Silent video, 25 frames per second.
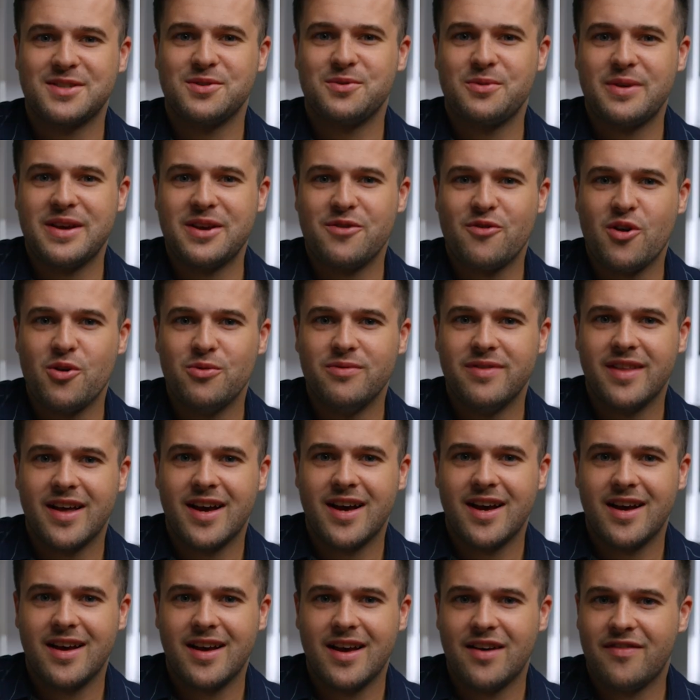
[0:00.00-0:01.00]
a way around
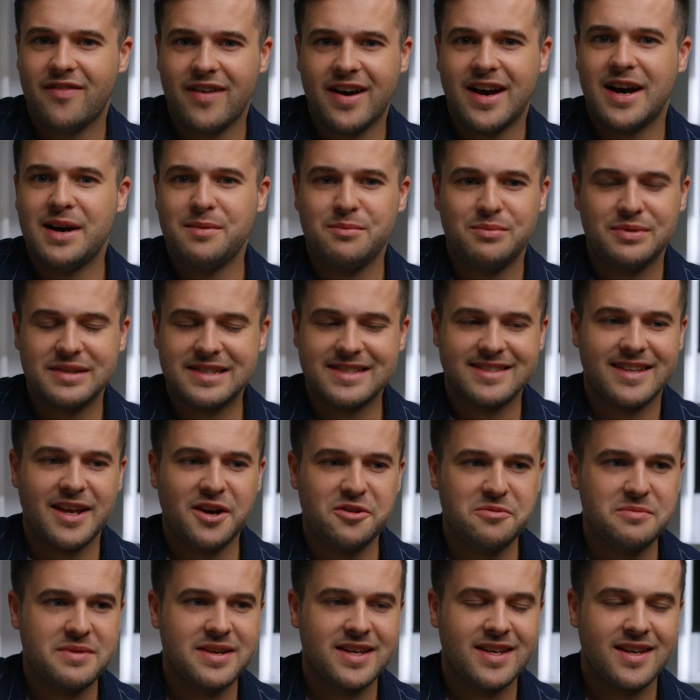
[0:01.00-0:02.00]
that. If I am, please
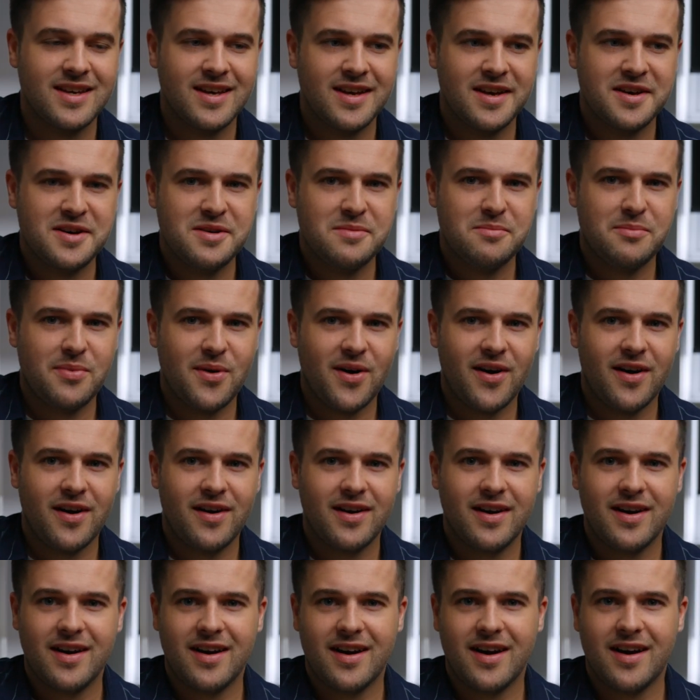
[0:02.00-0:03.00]
tell me.
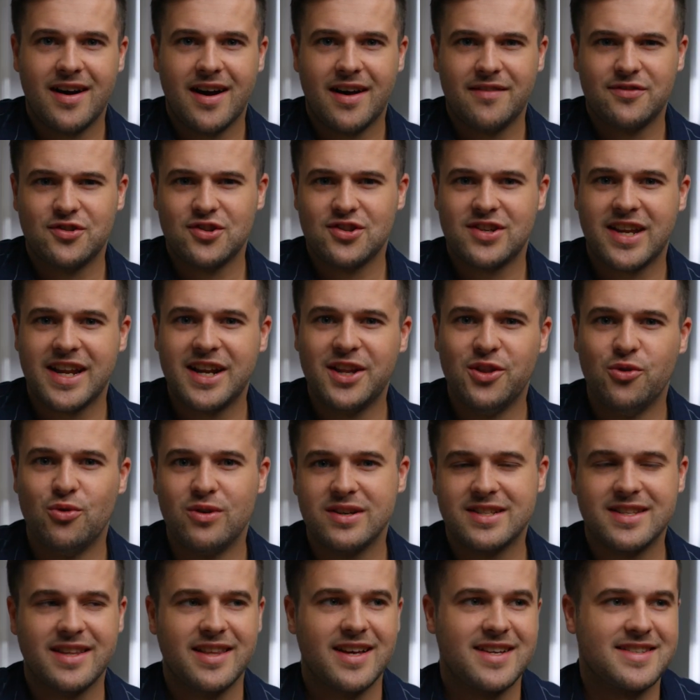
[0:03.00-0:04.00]
But I've just kind of
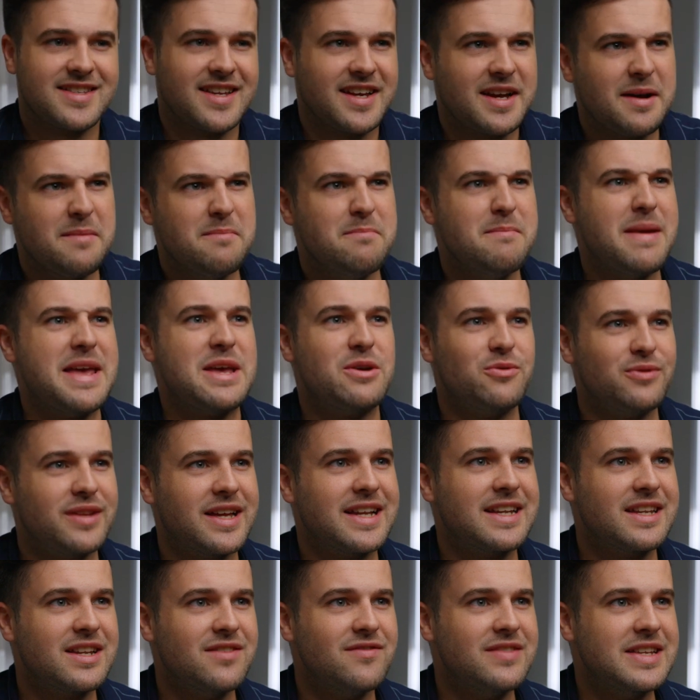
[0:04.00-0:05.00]
noticed that that's like a mild
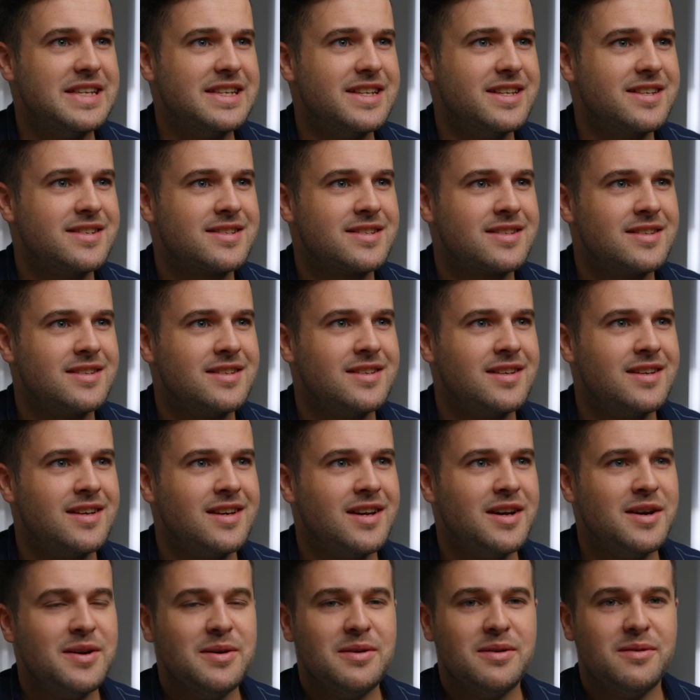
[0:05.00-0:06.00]
inconvenience.
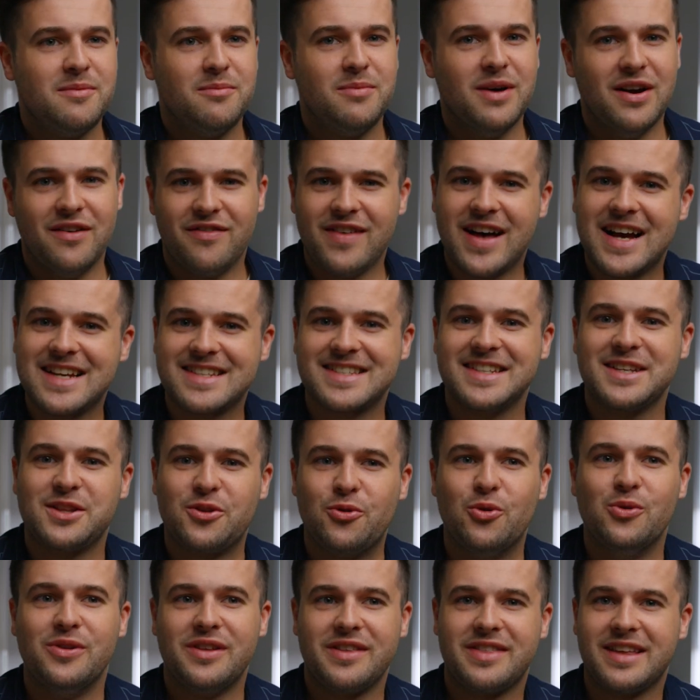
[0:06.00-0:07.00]
But if that's like
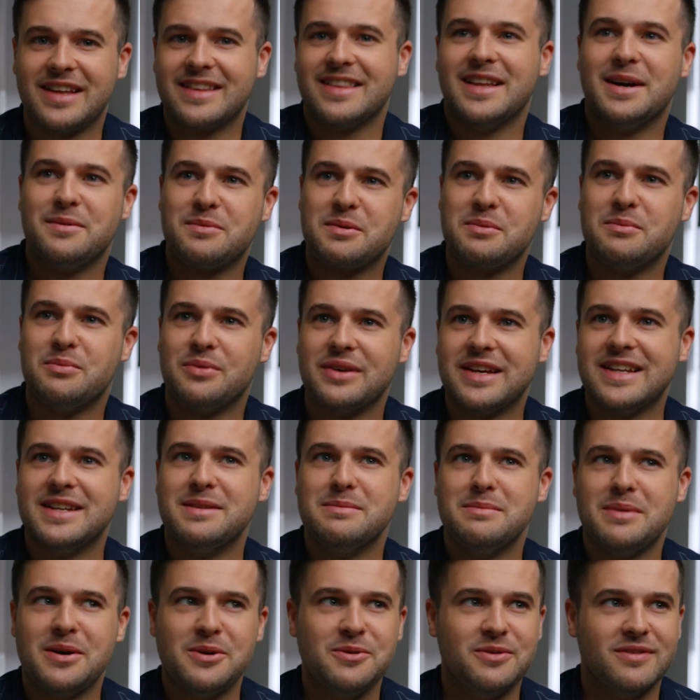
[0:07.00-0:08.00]
the only thing that I'm complaining
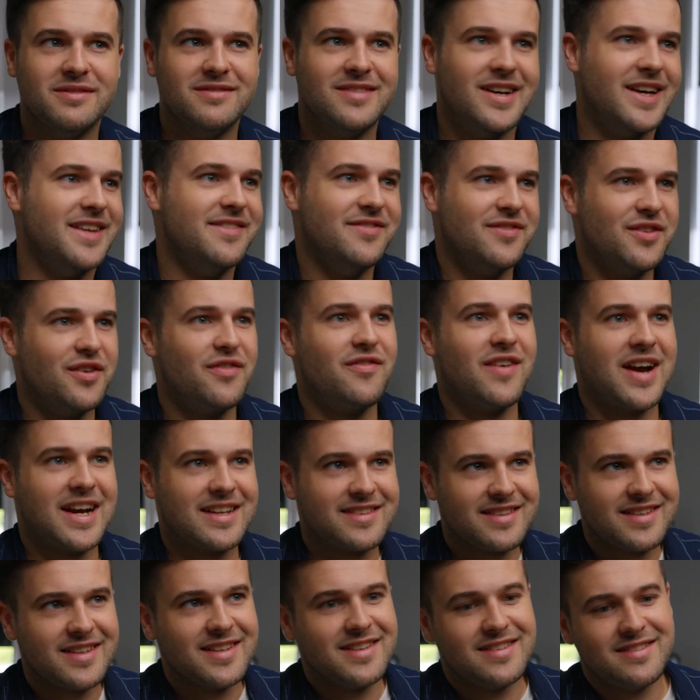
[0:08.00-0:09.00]
about, and the
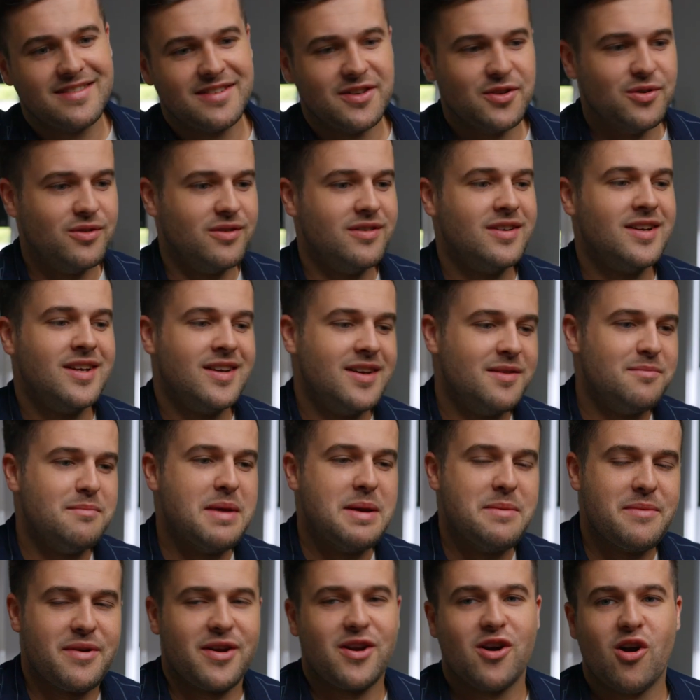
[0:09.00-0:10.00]
fact that, you know,
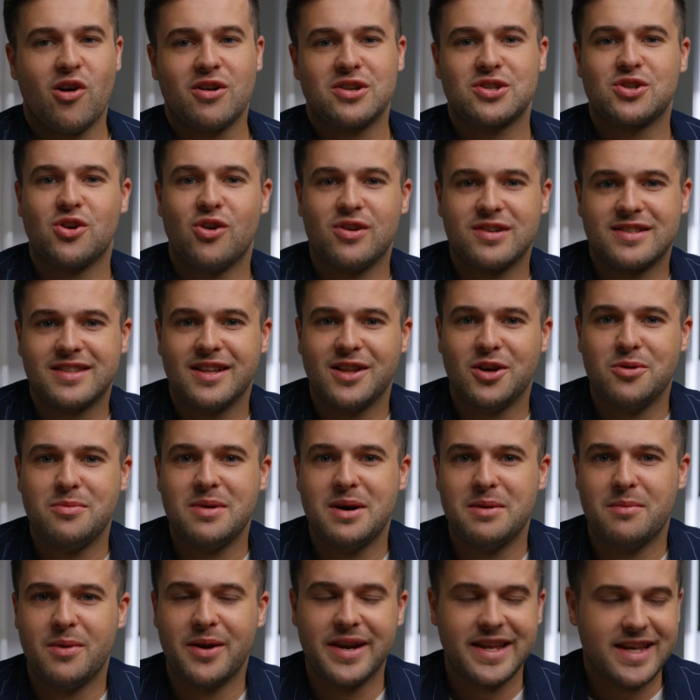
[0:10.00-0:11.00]
memory cards cost a little bit
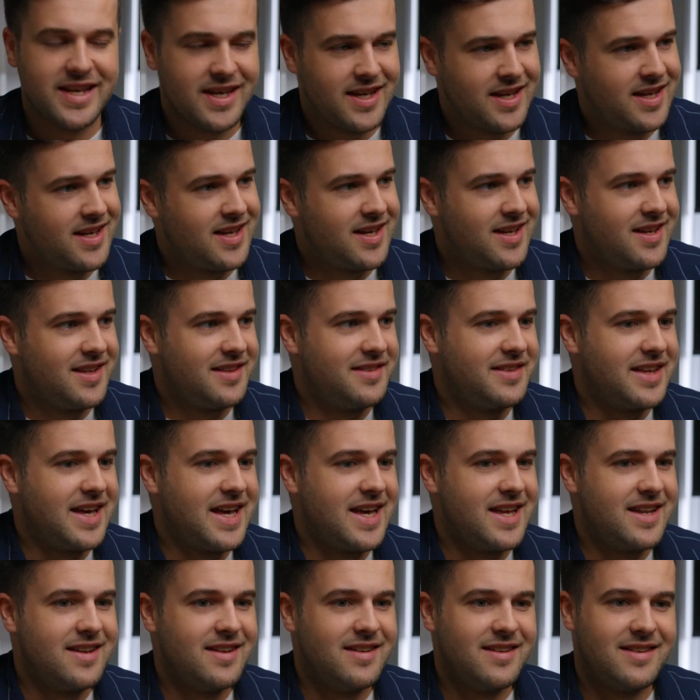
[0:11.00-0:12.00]
of money,
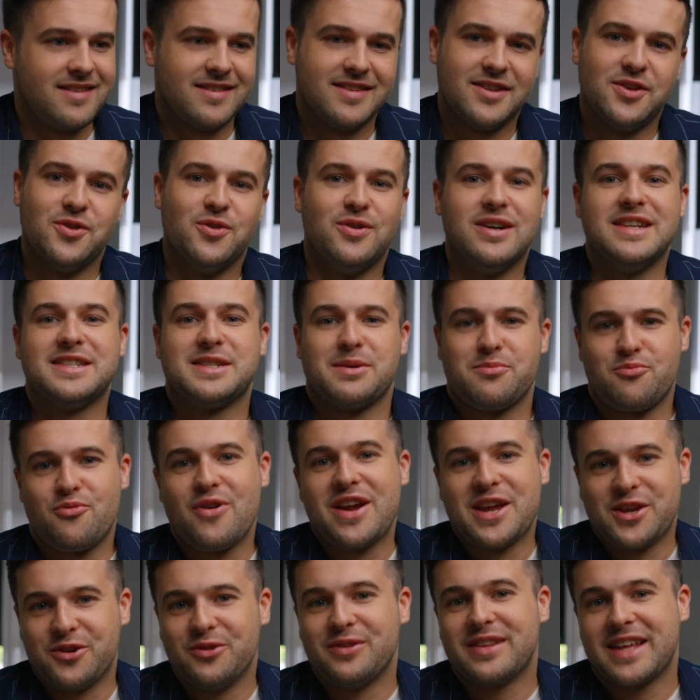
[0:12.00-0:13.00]
then, you know, it's a
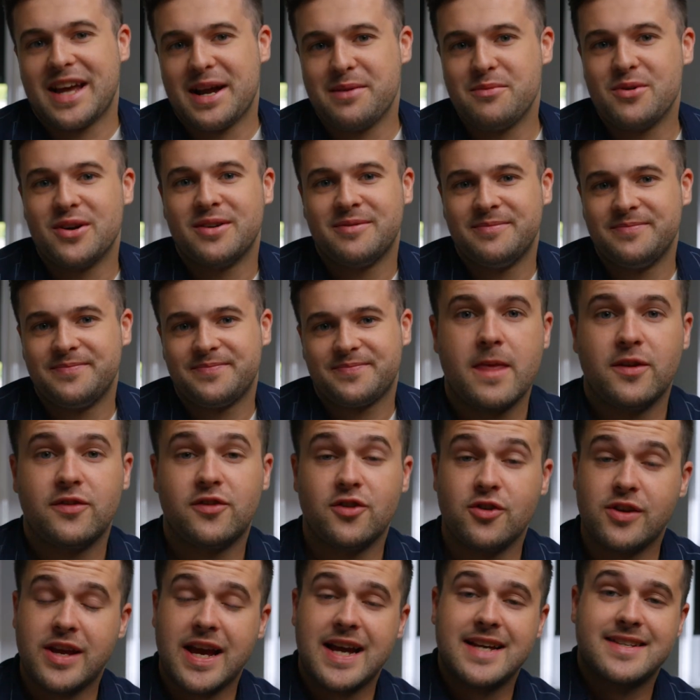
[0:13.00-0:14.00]
pretty good camera.
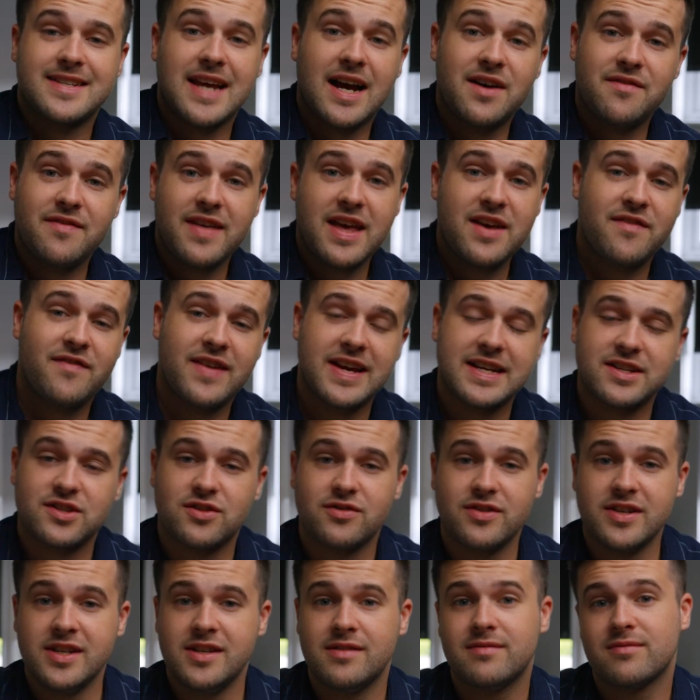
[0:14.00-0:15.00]
Do you guys have the
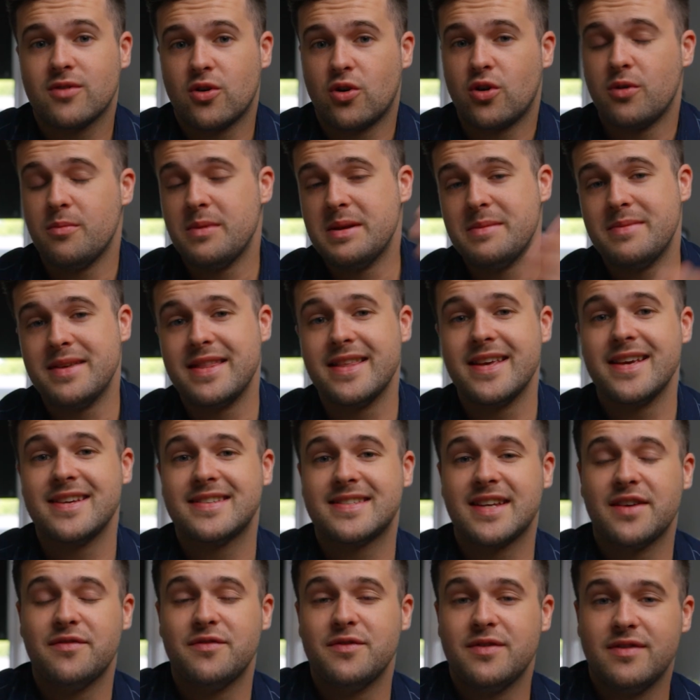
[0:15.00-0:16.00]
FX3 or maybe the
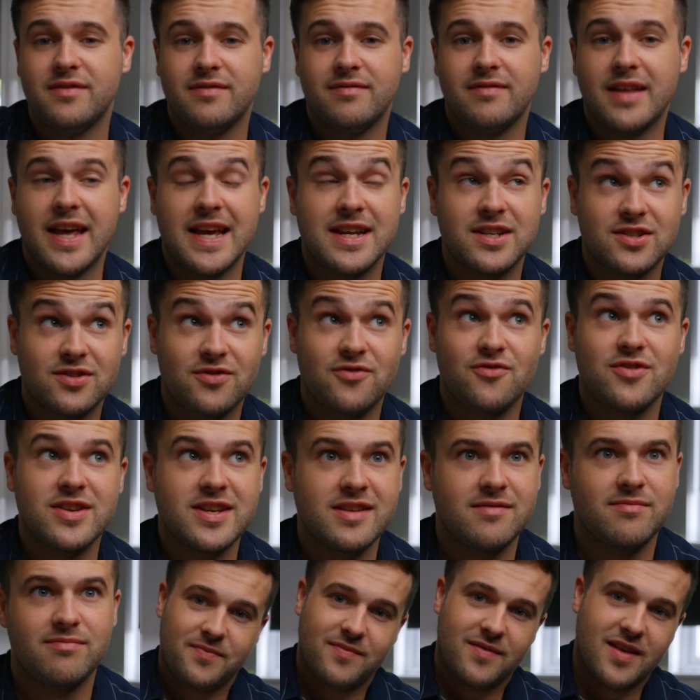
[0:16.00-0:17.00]
A7S
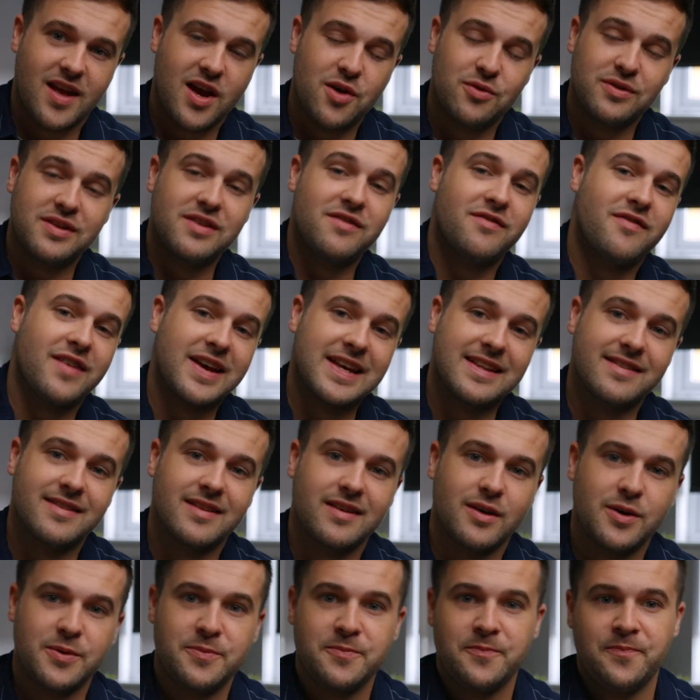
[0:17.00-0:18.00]
III? How do you find
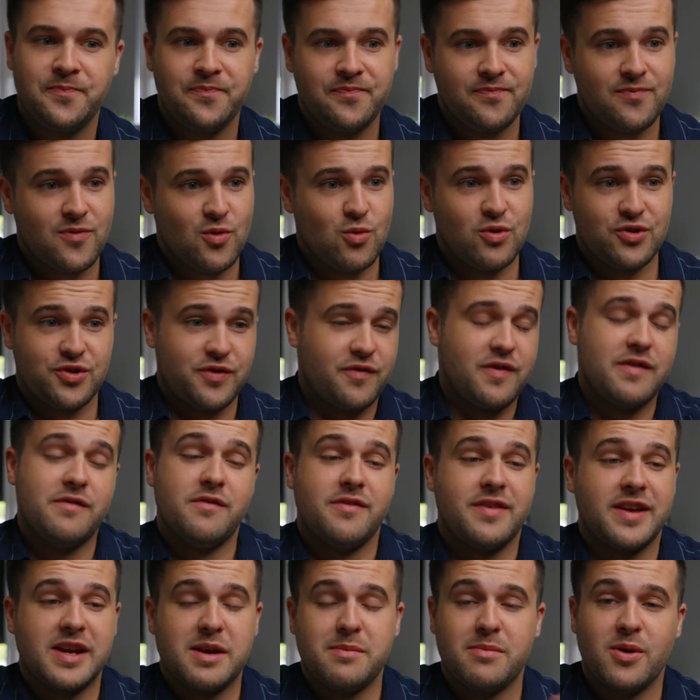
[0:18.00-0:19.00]
it? What's your favourite
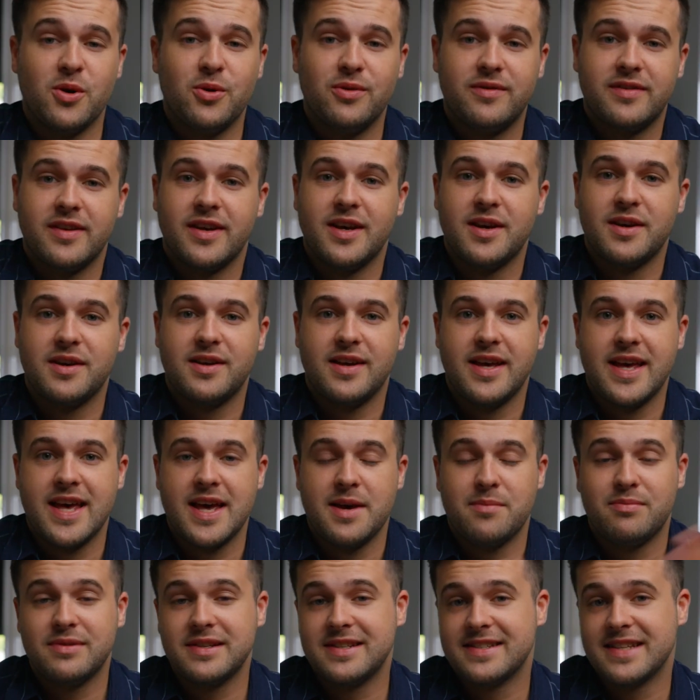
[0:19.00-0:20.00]
thing about
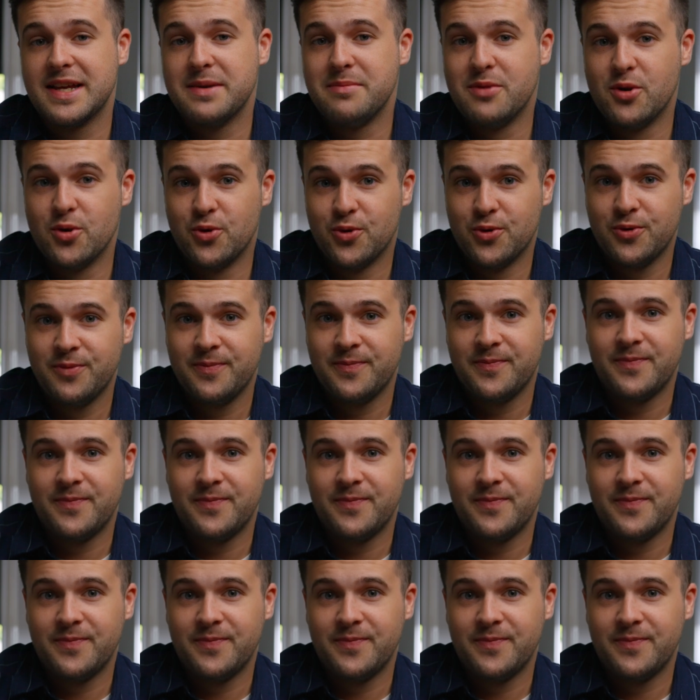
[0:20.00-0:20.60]
it? Please let me know.